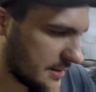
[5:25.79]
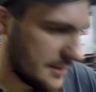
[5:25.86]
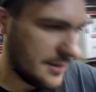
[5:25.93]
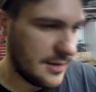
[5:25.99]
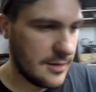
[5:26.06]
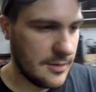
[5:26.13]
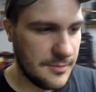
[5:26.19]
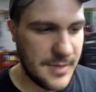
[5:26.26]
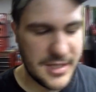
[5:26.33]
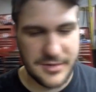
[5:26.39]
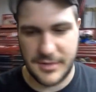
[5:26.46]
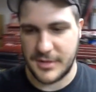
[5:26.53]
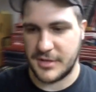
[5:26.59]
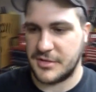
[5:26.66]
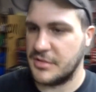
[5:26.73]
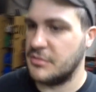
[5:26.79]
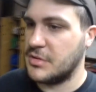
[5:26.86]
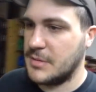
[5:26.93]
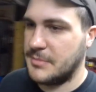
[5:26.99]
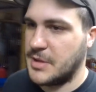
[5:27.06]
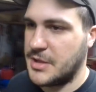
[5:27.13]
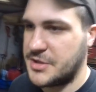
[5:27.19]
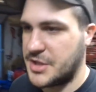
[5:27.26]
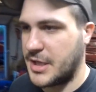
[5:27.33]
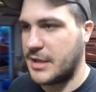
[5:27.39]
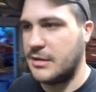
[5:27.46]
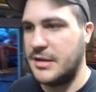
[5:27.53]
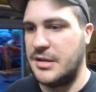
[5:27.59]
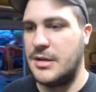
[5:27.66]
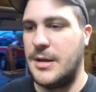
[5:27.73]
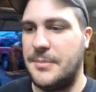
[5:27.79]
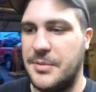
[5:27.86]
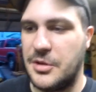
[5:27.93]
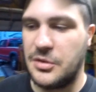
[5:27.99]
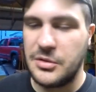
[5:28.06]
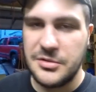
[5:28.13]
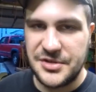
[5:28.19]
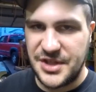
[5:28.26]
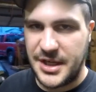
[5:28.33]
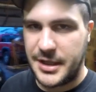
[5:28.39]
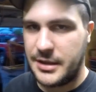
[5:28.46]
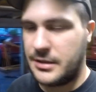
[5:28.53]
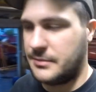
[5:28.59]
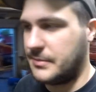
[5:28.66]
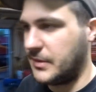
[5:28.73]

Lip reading: you know, messed with the tune a bunch. I cleaned up cruising.